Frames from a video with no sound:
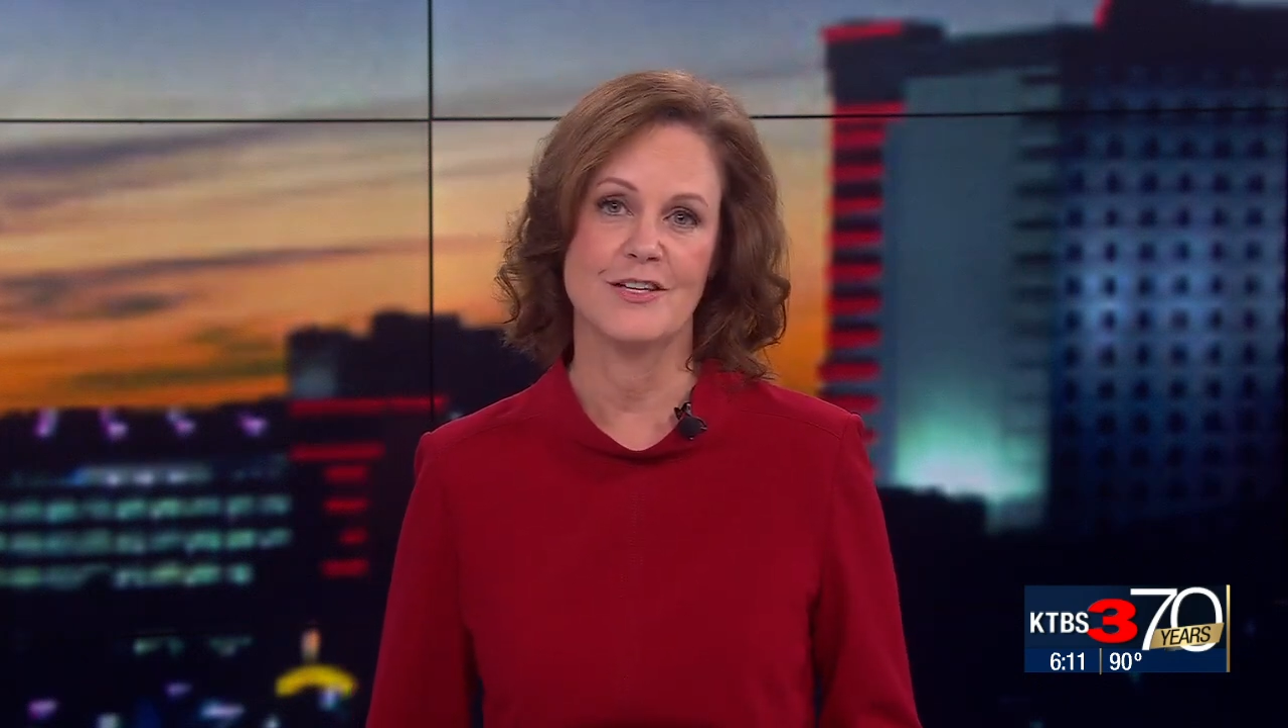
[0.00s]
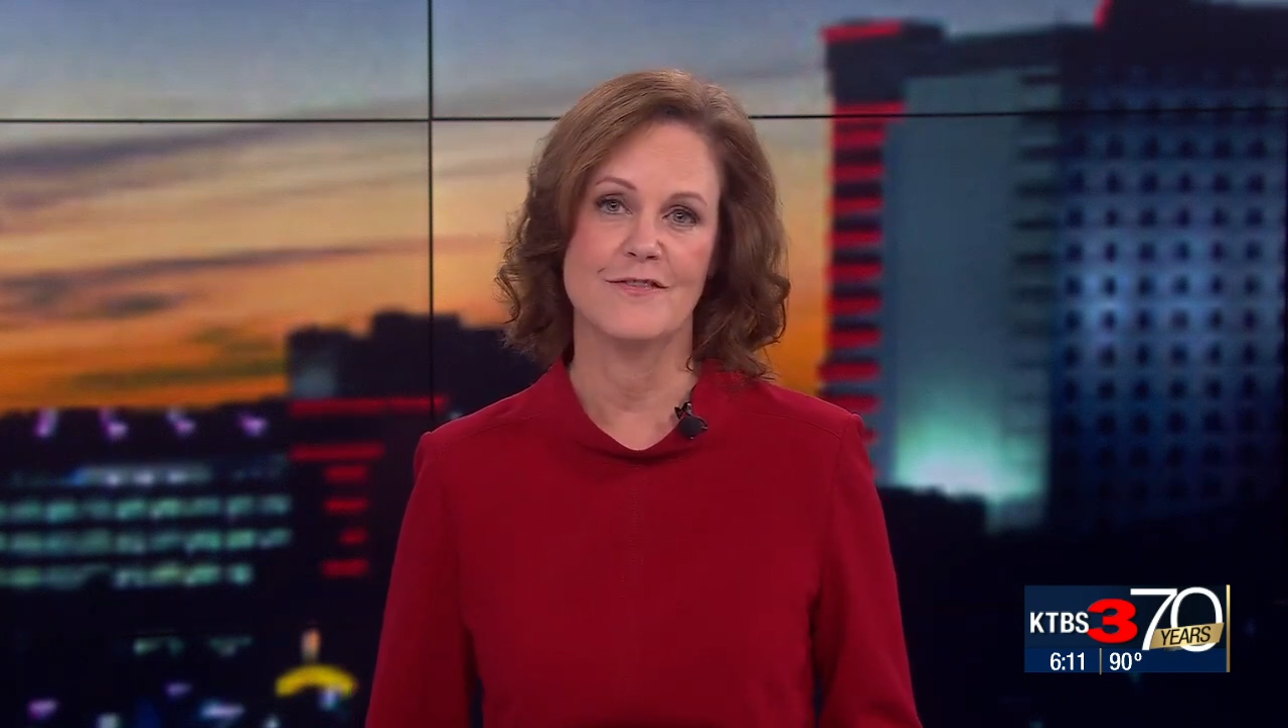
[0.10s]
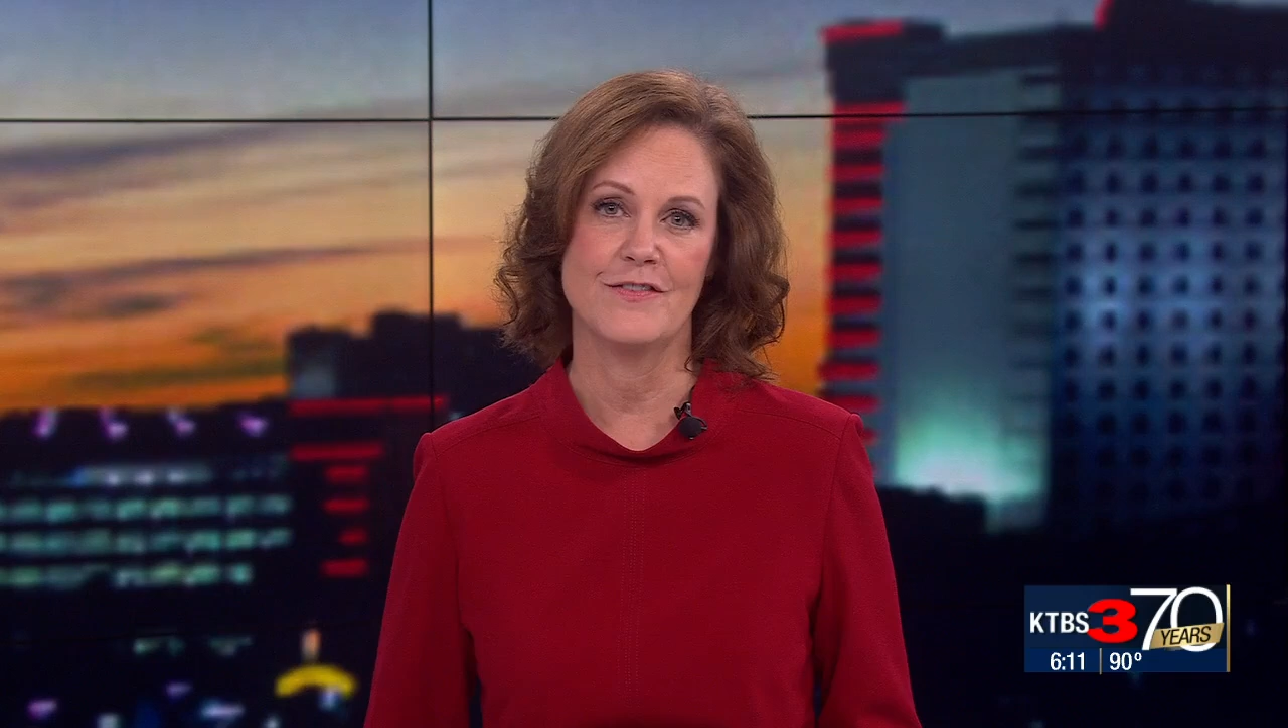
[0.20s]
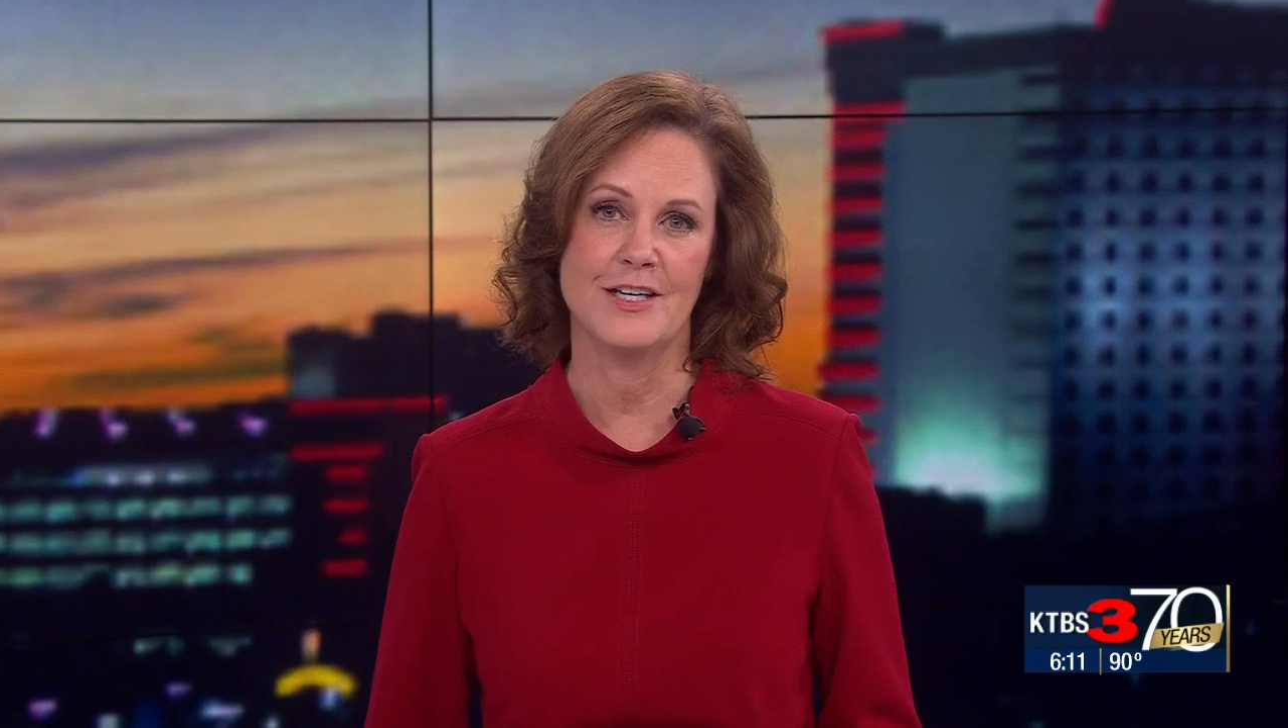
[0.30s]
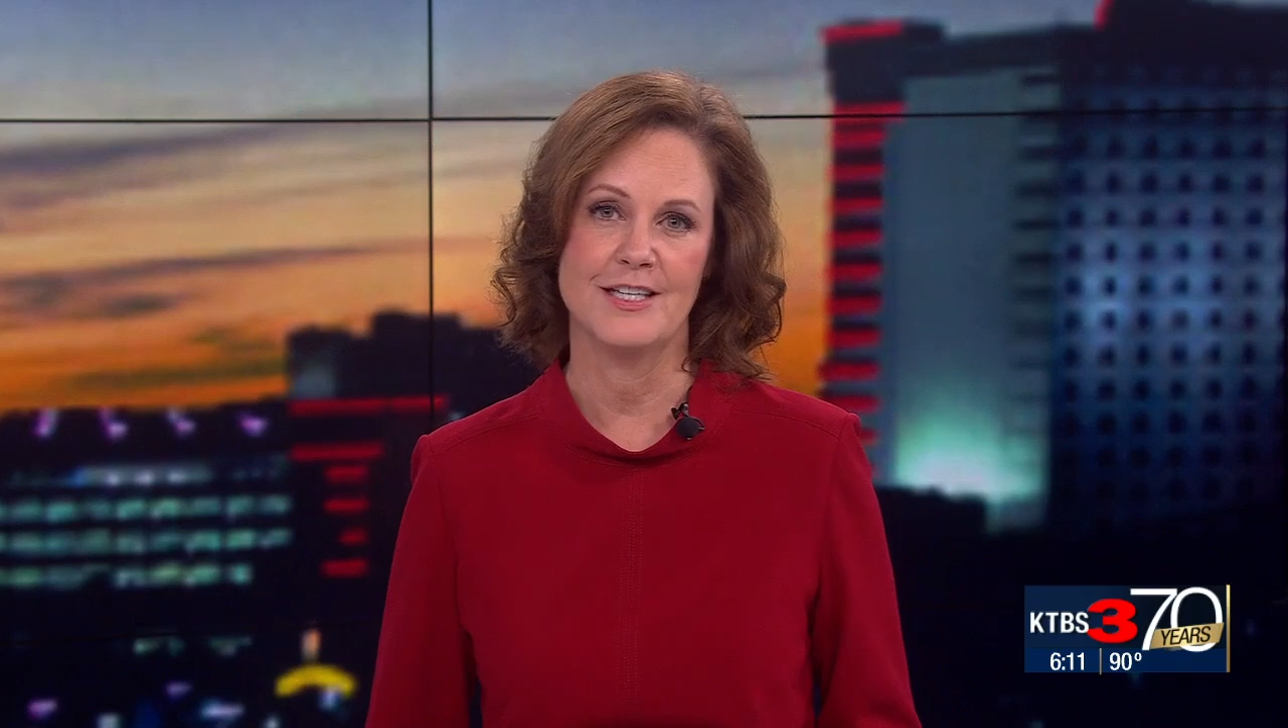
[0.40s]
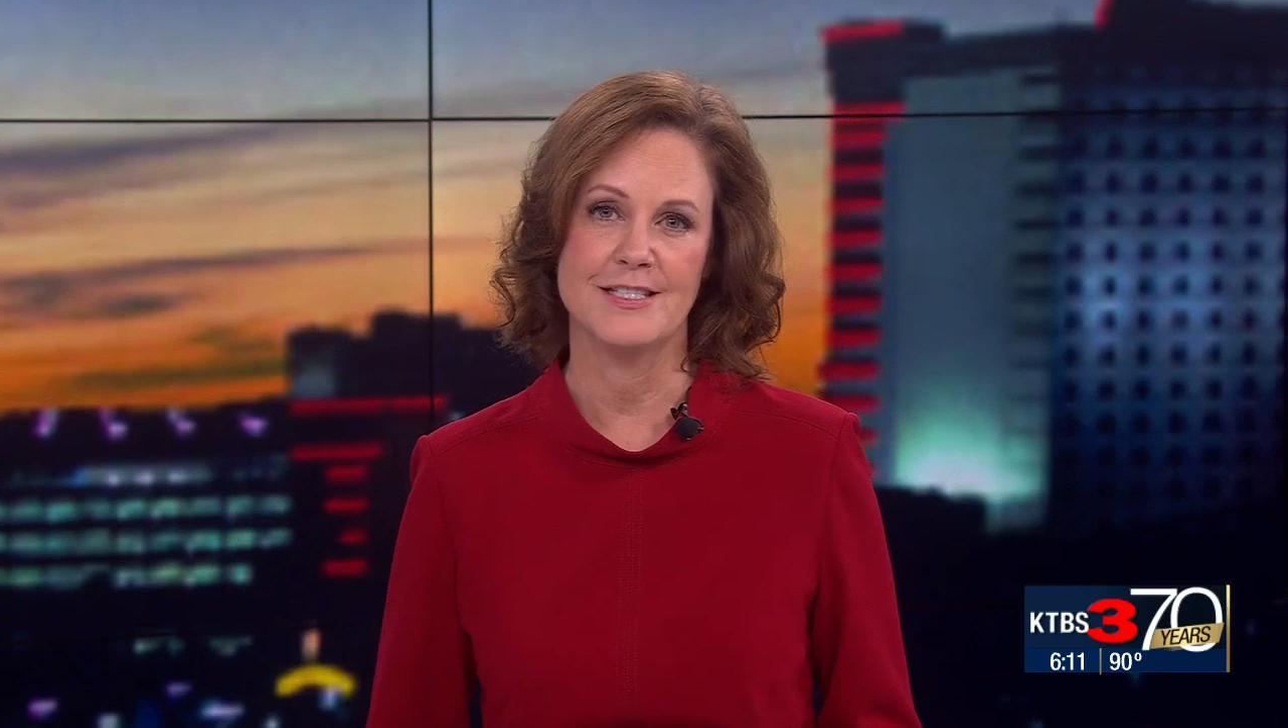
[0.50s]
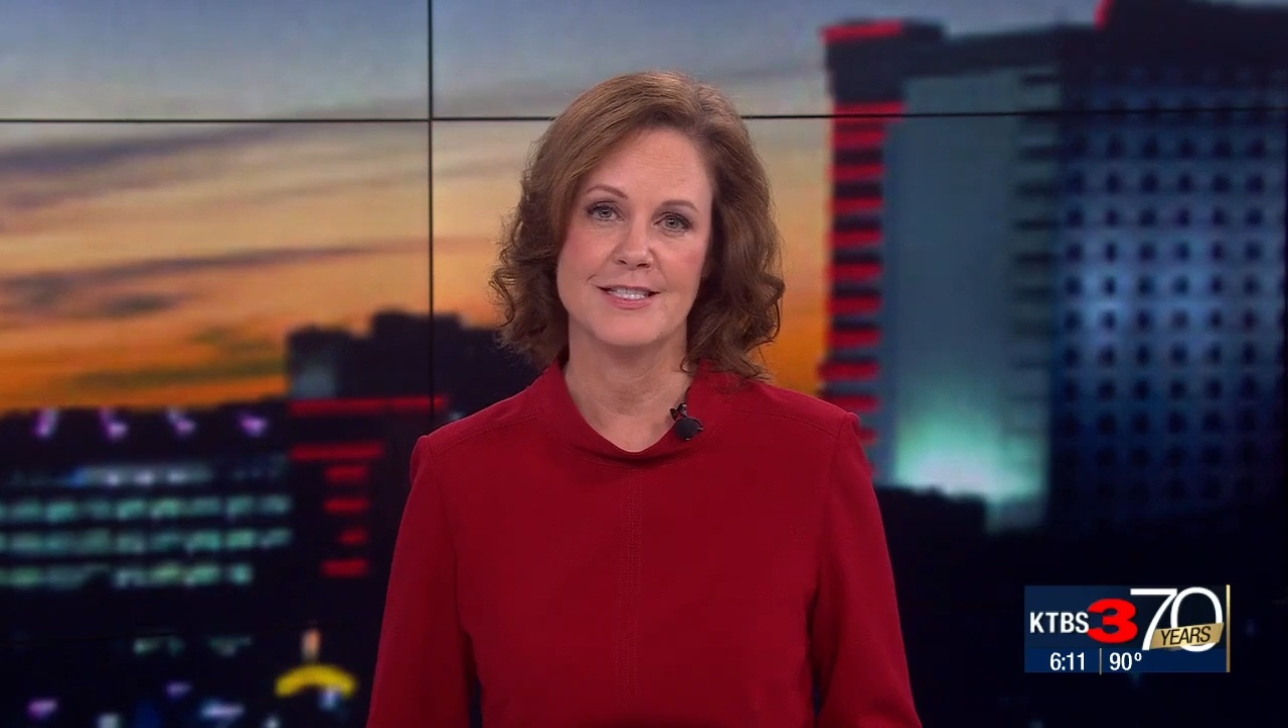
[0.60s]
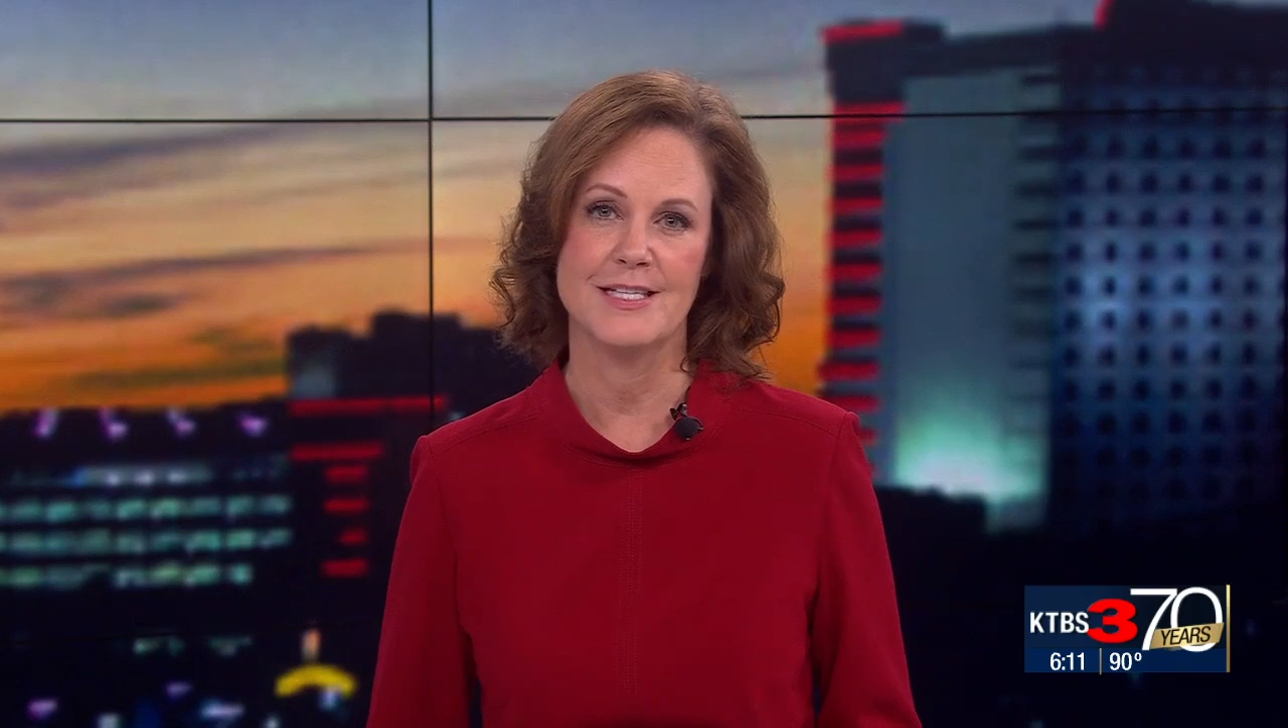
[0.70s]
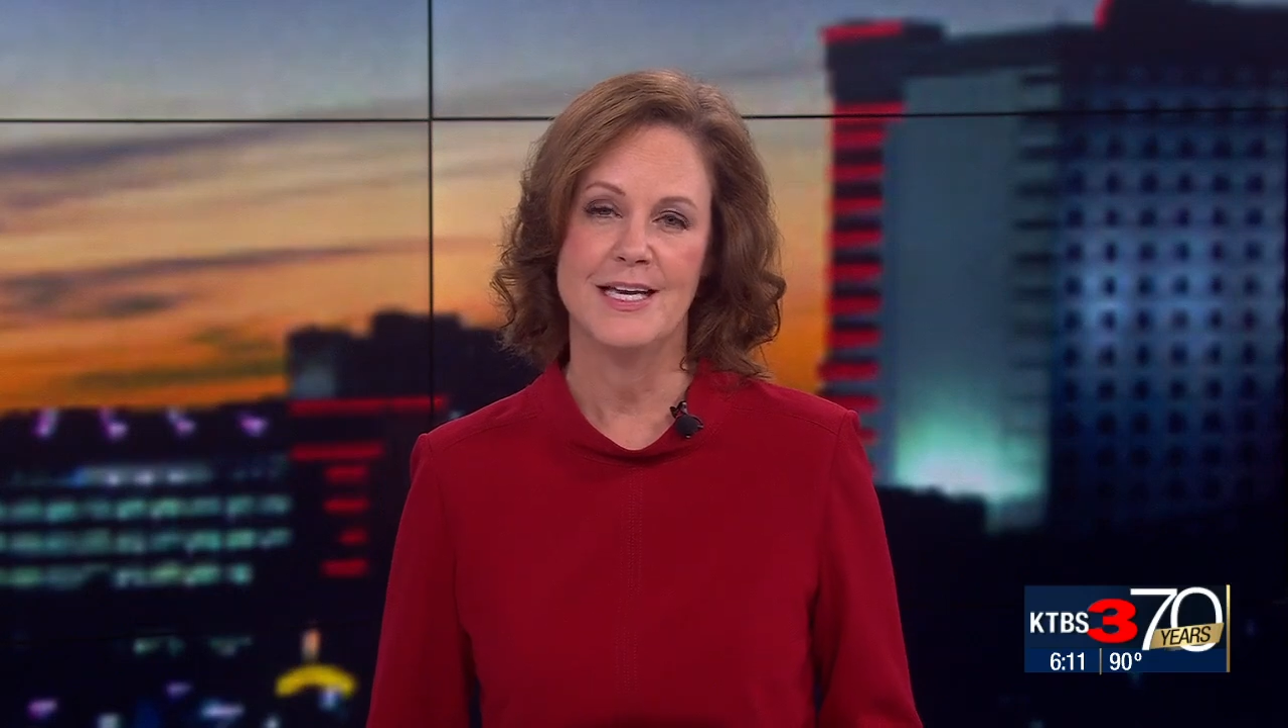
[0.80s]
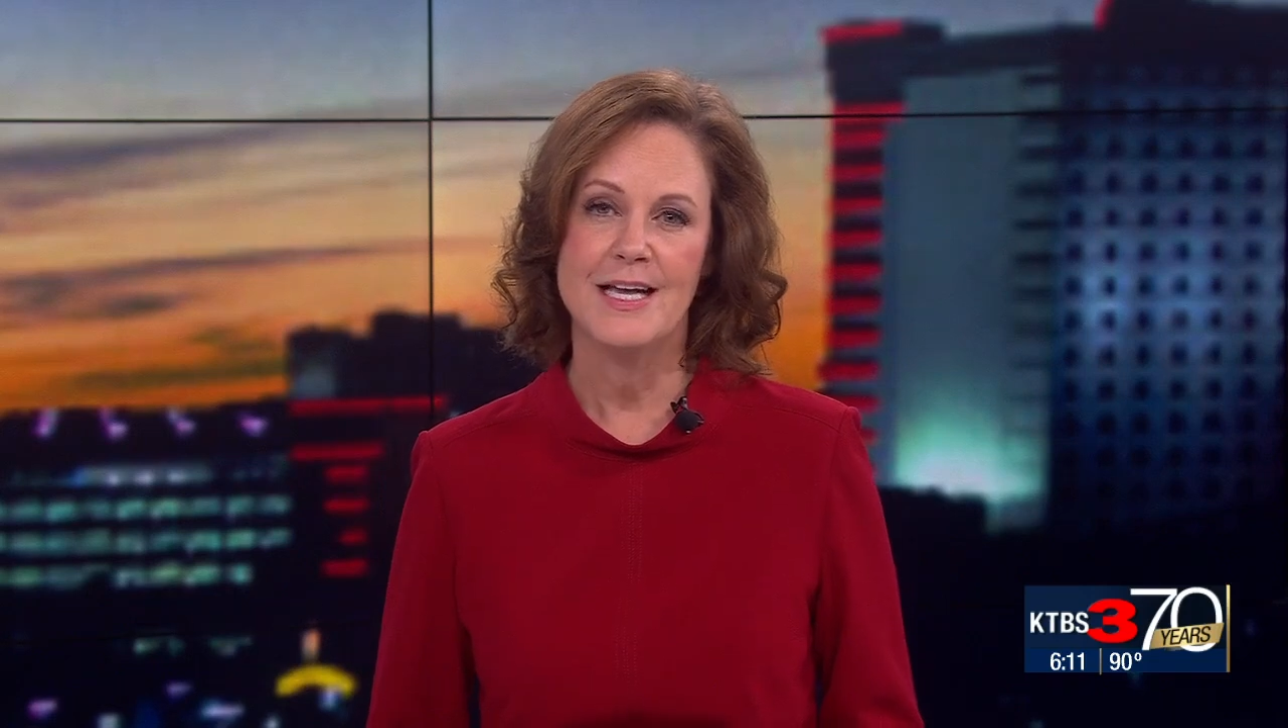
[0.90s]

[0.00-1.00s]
their funds.